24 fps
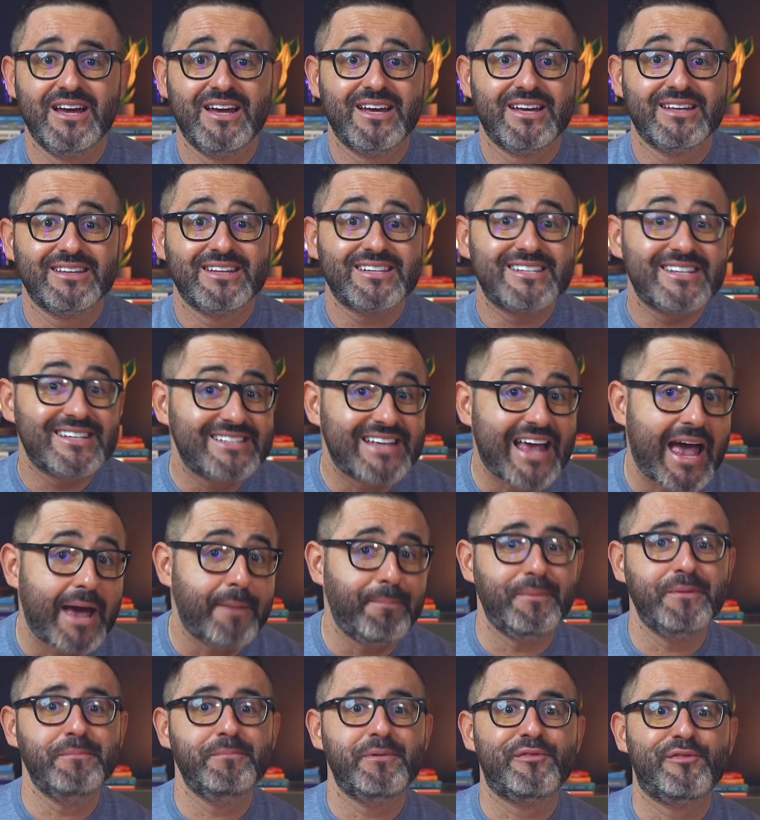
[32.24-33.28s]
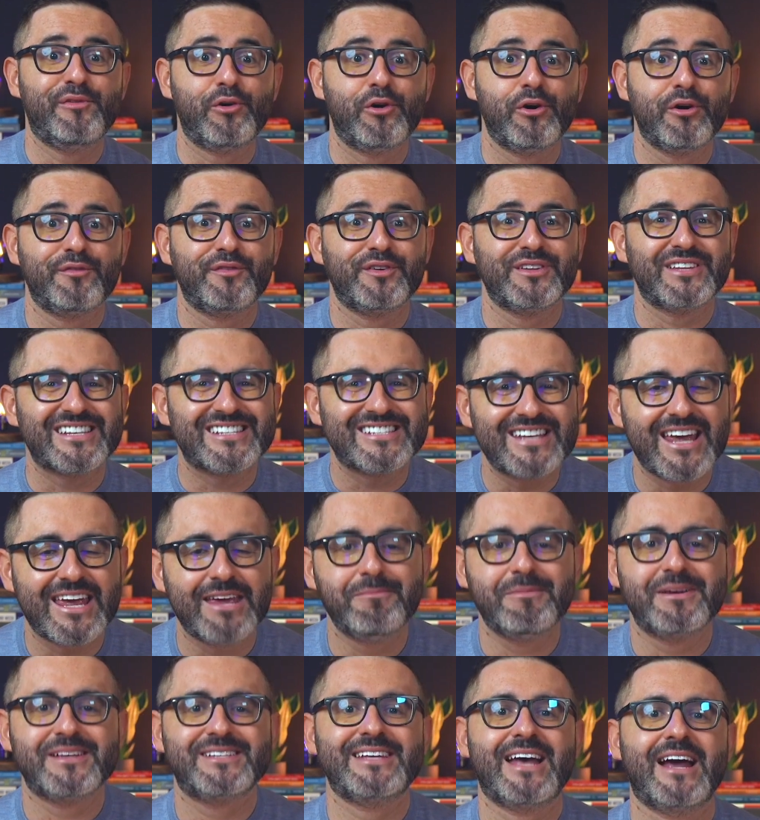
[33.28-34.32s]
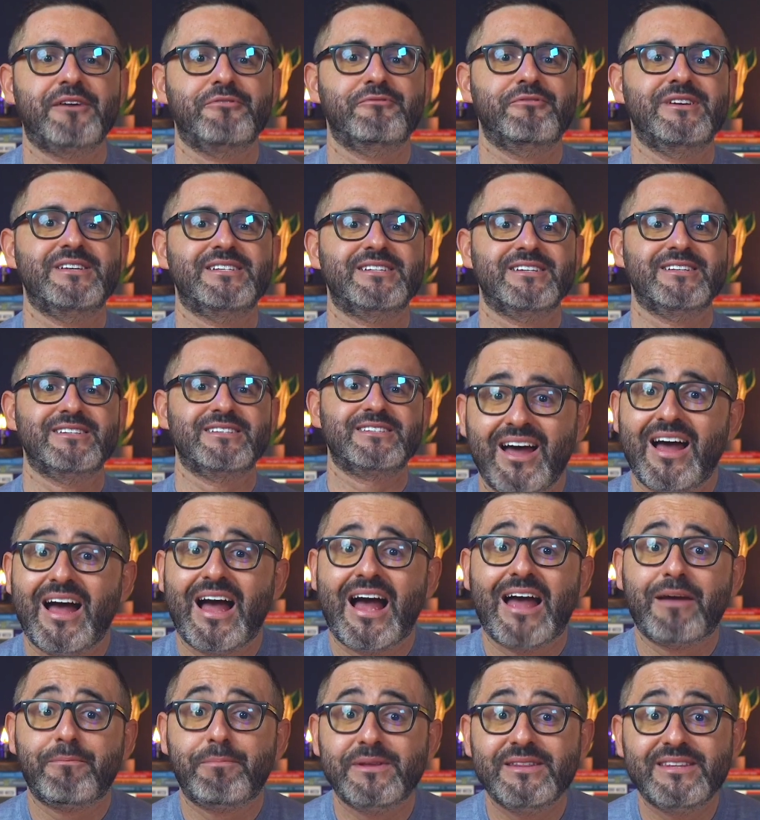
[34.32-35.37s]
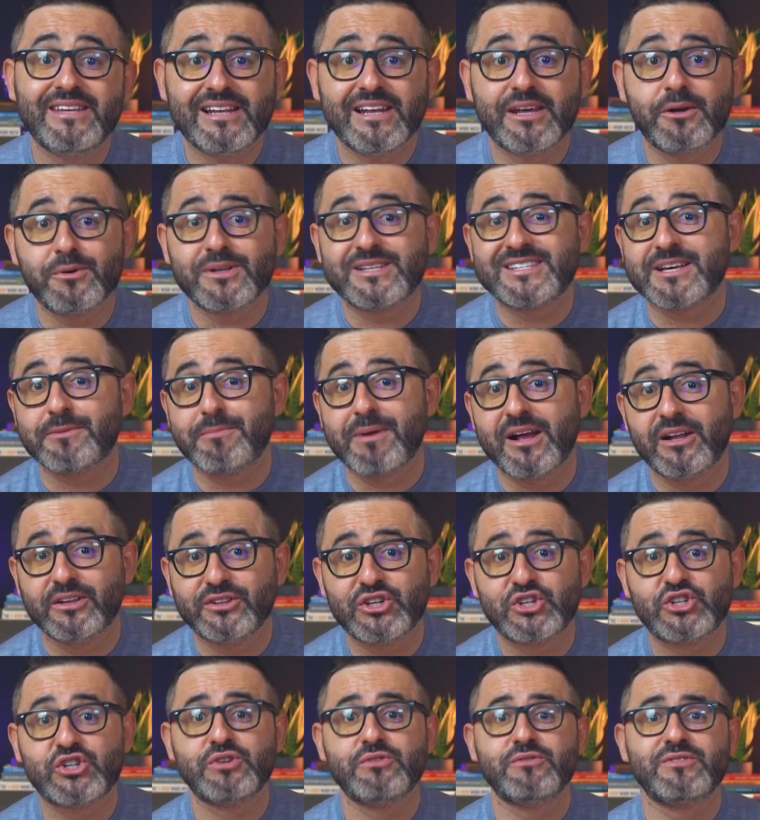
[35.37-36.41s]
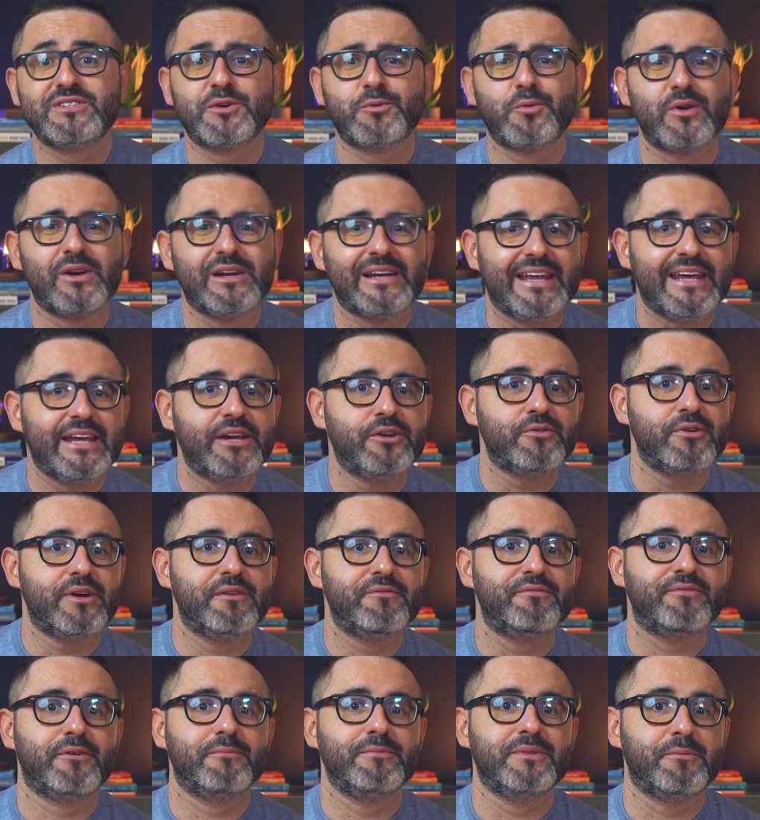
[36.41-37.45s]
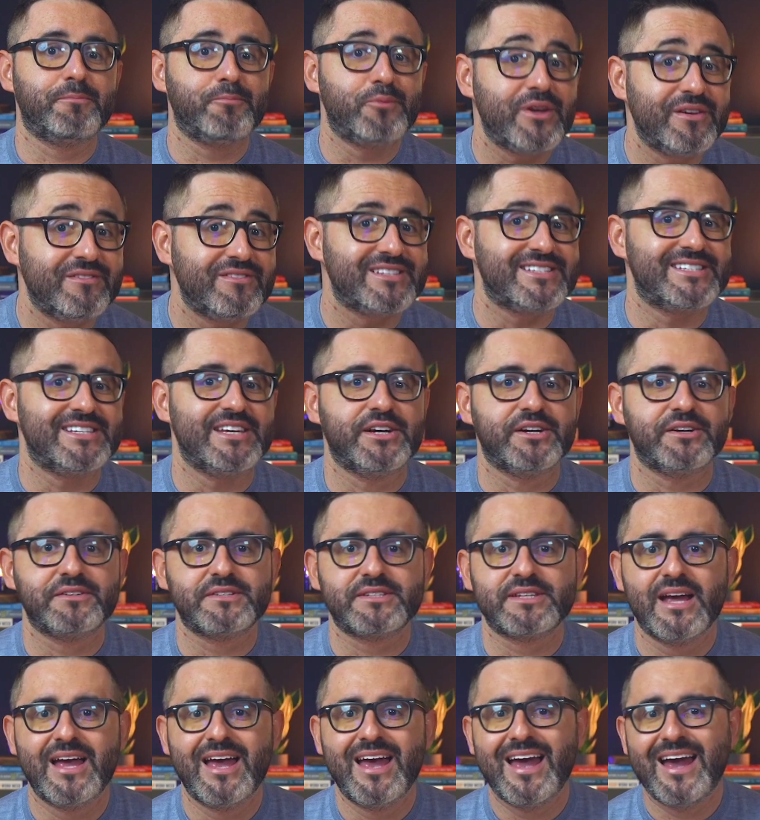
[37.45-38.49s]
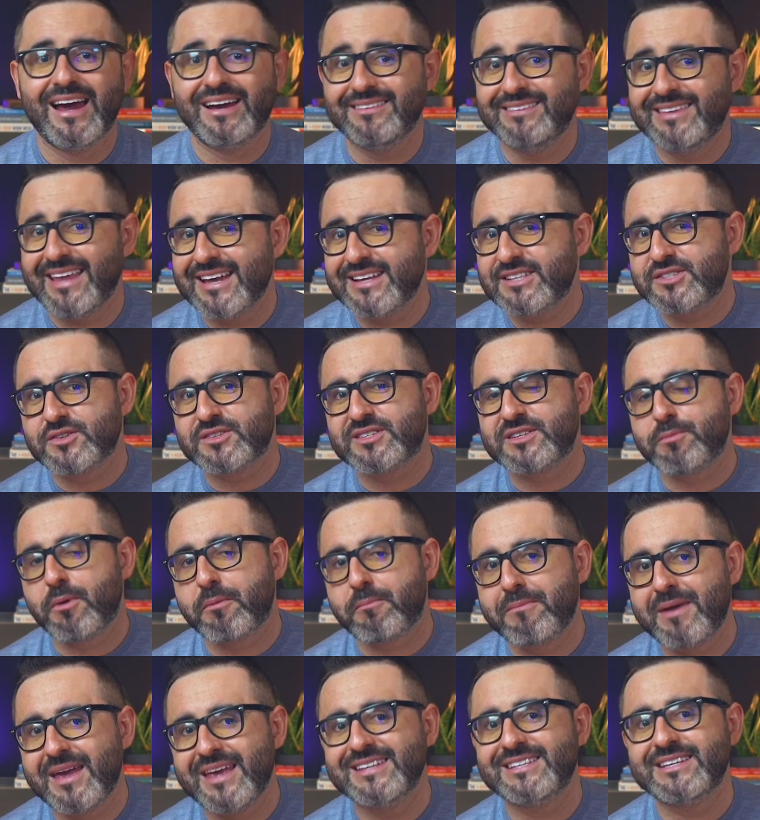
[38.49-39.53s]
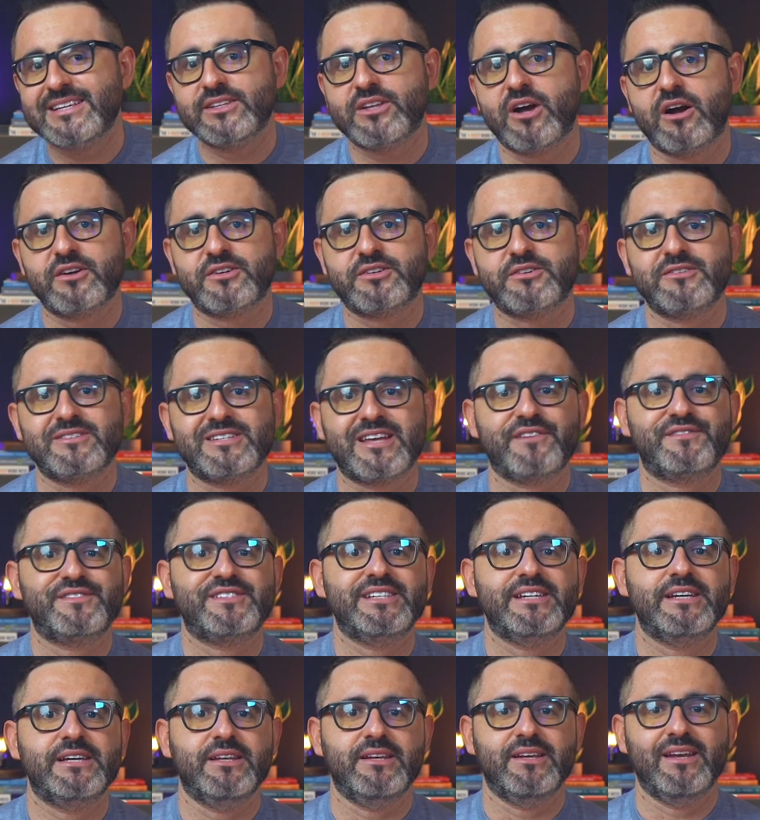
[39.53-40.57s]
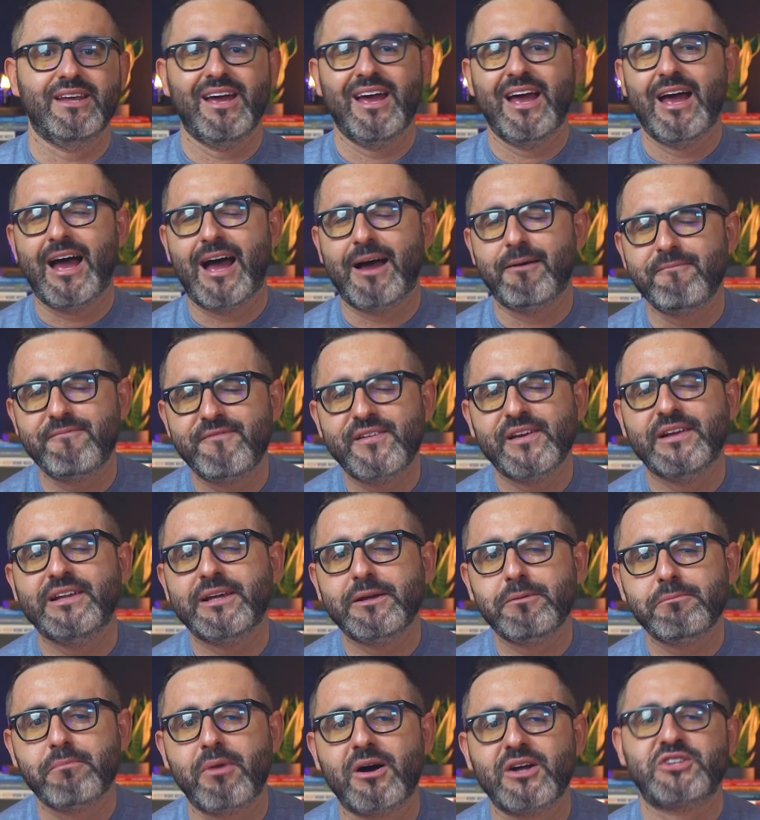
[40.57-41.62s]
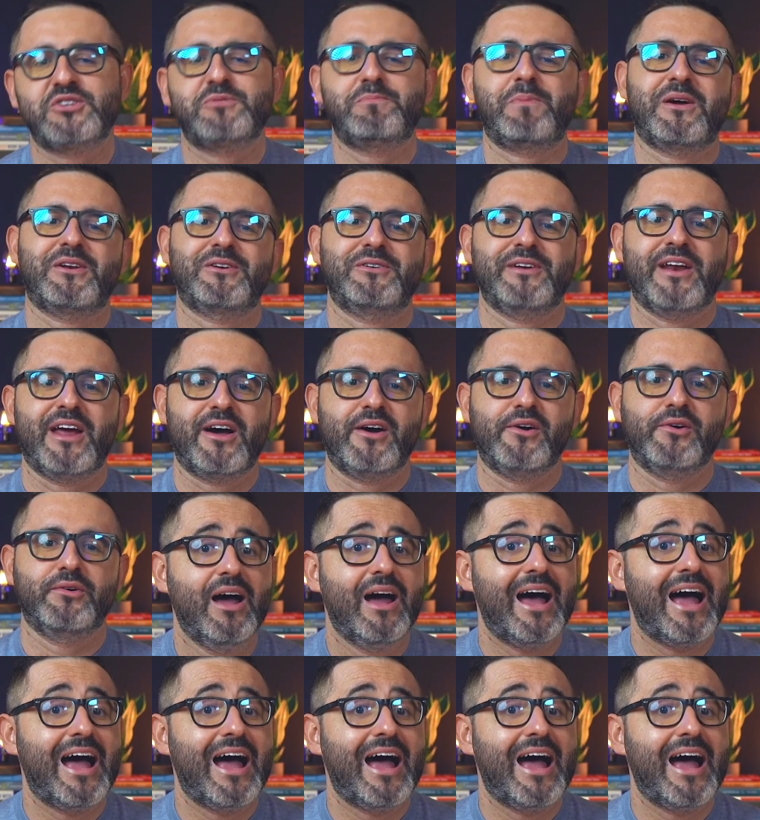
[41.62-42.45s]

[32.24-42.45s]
This has happened before for the same exact reasons. I've been dealing with some health issues that were lingering from the previous years, and thanks to some amazing doctors I've seen, I'm feeling much better now.